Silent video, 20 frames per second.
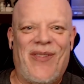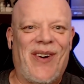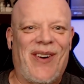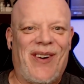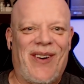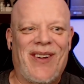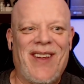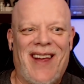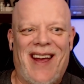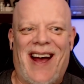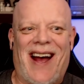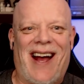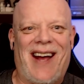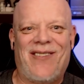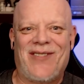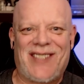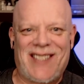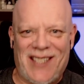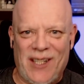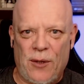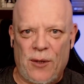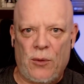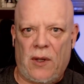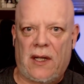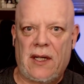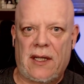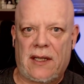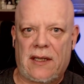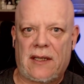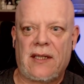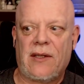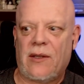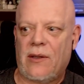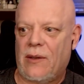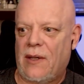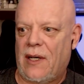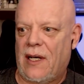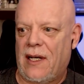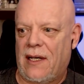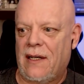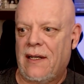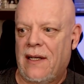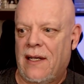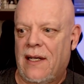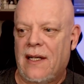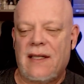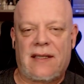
but I'm still willing to uh,